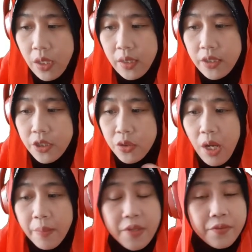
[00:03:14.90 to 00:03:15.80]
these two
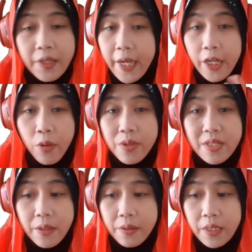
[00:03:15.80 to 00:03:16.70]
hemispheres cannot be
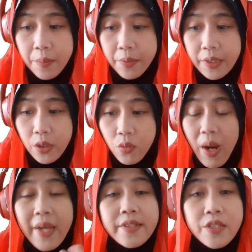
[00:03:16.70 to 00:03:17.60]
separated.
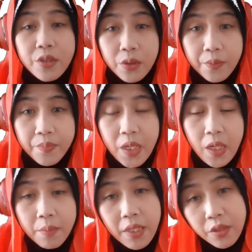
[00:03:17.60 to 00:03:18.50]
Why I said so?
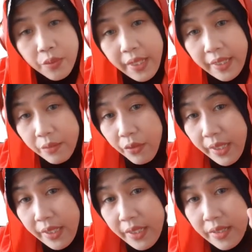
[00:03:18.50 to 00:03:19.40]
Because
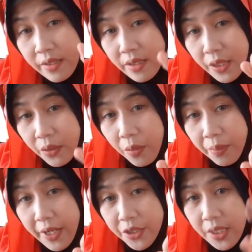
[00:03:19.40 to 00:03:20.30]
when it is zero
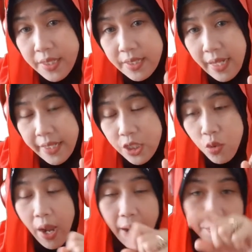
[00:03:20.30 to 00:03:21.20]
pressure inside,
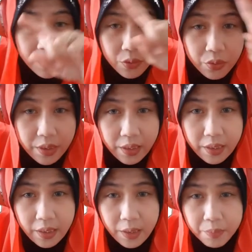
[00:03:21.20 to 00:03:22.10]
so what happened to
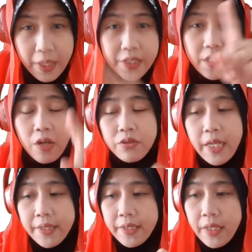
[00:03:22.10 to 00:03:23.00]
the pressure
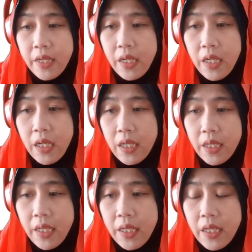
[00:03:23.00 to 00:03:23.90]
outside?
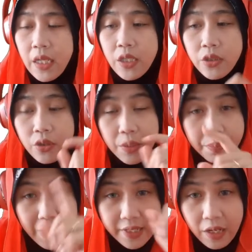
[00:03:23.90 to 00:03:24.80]
Okay, so the
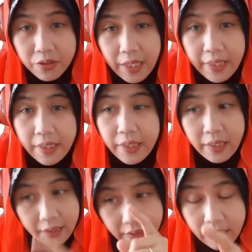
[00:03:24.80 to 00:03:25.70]
pressure
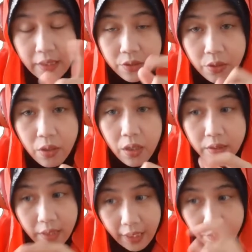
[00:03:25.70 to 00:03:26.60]
outside,
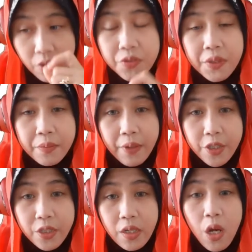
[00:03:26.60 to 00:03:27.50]
so-called atmospheric
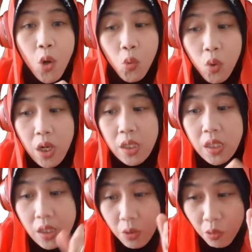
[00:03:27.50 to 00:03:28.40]
pressure,
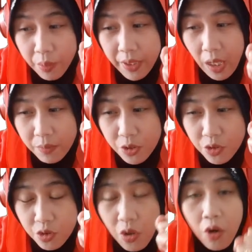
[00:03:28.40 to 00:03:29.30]
will become
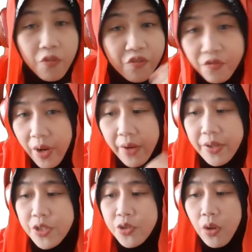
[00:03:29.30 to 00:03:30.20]
strong,
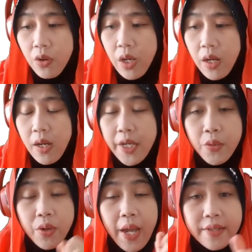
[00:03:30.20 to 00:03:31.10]
very strong.
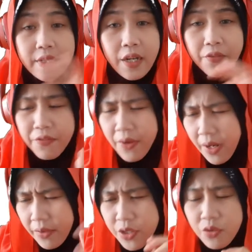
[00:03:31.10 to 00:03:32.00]
It will exert a
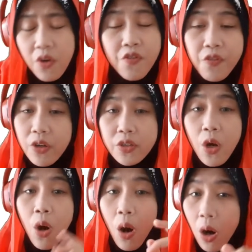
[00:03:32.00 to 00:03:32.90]
very strong force
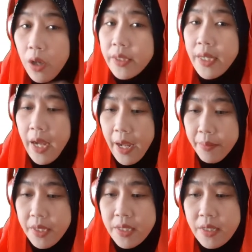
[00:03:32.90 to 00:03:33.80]
on the
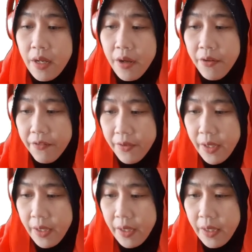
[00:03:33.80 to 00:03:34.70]

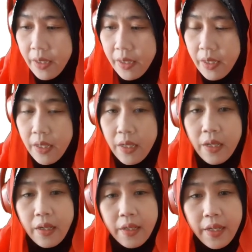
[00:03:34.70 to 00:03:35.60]
hemisphere.
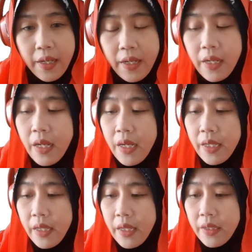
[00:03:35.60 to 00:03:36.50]
Okay,
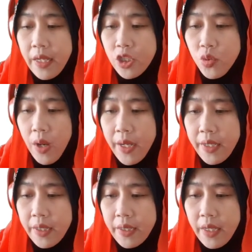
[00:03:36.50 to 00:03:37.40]
that's
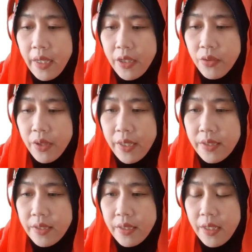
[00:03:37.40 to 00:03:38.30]
why, okay, you
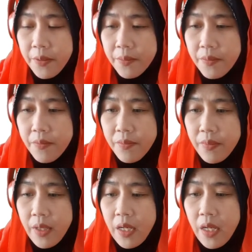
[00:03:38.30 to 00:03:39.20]
can see,
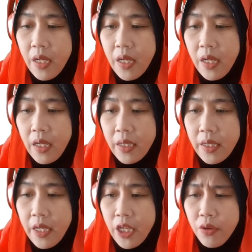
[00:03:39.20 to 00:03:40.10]

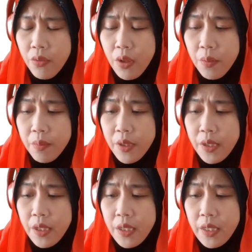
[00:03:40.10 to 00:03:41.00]
okay, it will
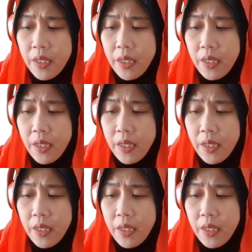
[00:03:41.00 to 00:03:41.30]
be